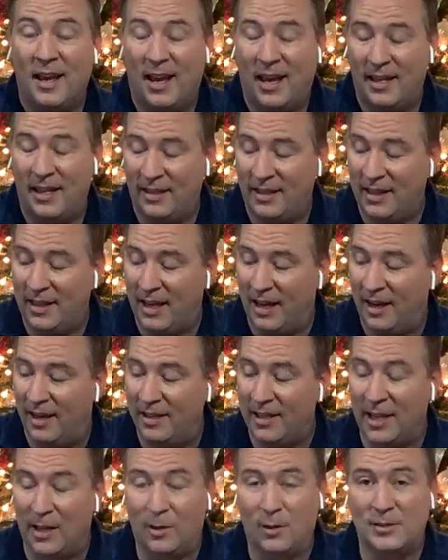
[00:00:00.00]
and the uh,
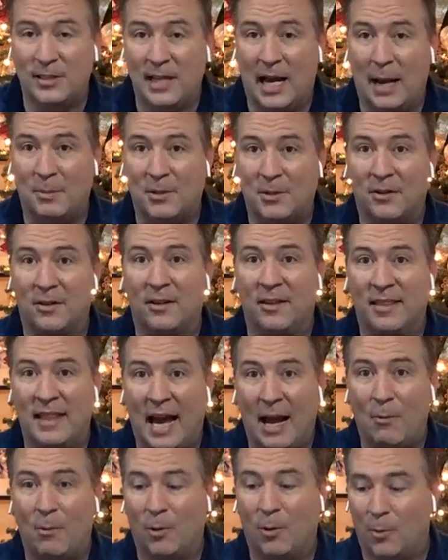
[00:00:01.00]
yellow adapter,
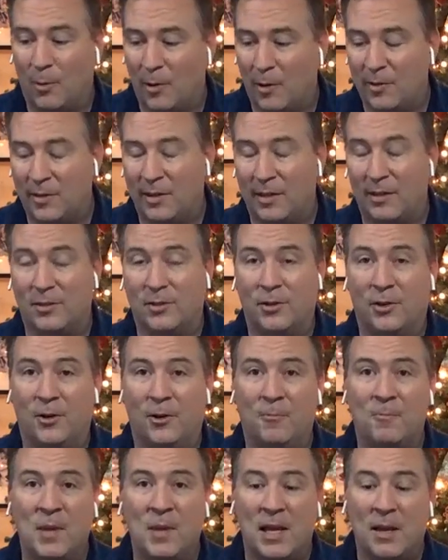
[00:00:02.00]
that will work with the two.